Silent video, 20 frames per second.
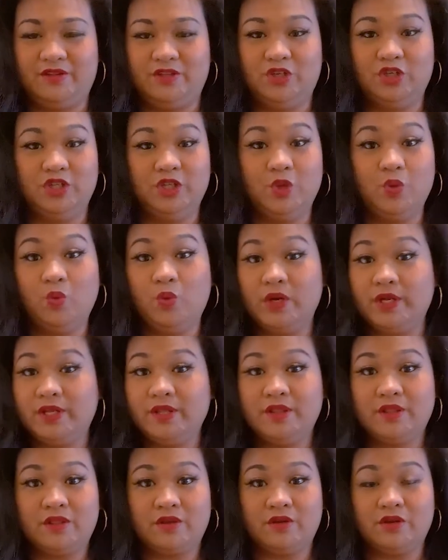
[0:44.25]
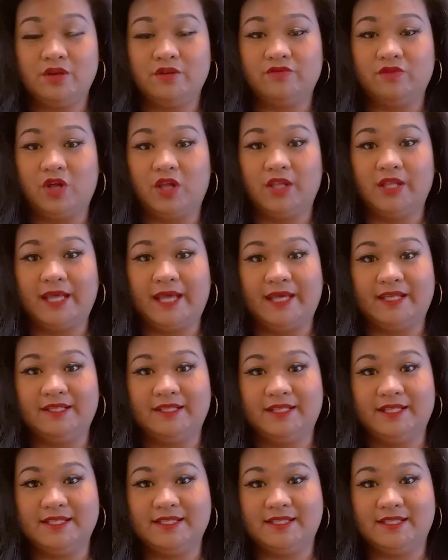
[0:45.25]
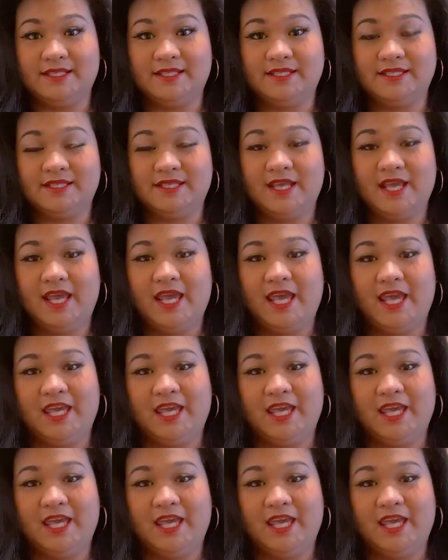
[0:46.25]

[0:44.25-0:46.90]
nearly 1 in 3 of all adolescents